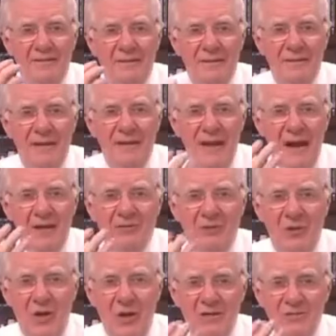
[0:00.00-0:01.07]
He said, the
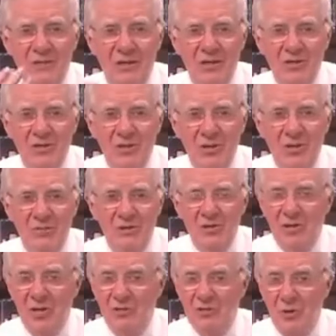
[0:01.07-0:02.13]
natural laws of this
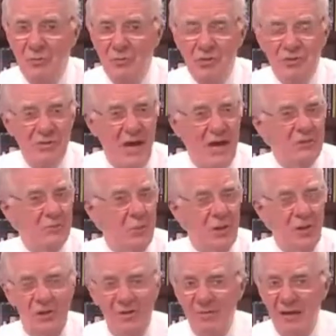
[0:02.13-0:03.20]
universe are so precise
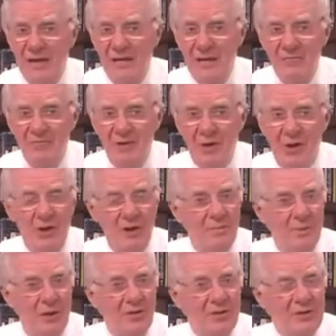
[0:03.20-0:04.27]
we don't have any
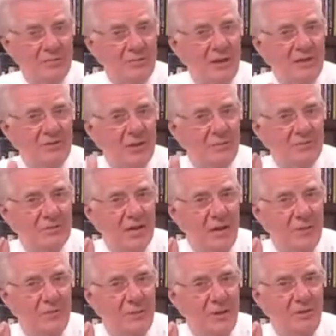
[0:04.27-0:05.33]
difficulty building spaceships,
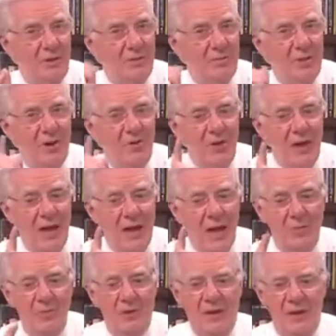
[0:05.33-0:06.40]
sending people to the moon,
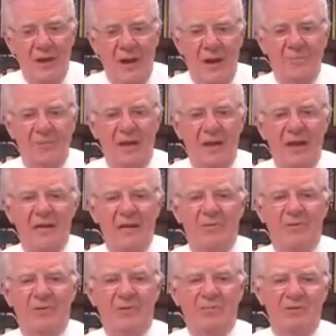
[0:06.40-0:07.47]
and we can time the
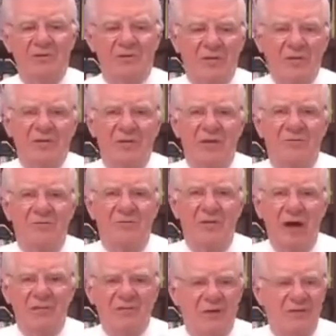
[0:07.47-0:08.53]
landing with the precision of a
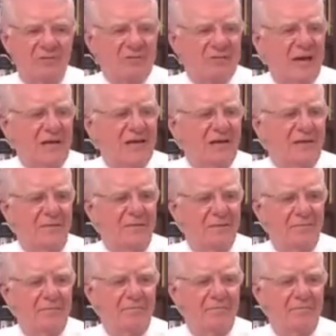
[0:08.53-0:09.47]
fraction of a second.